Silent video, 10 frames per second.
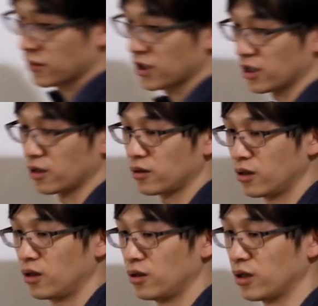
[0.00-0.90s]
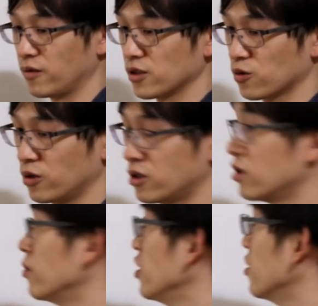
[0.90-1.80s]
Okay, you have the square
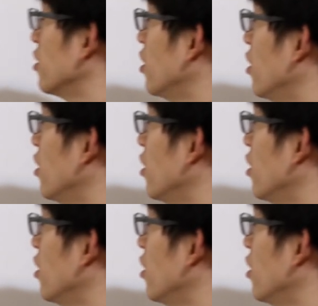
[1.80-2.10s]
term here.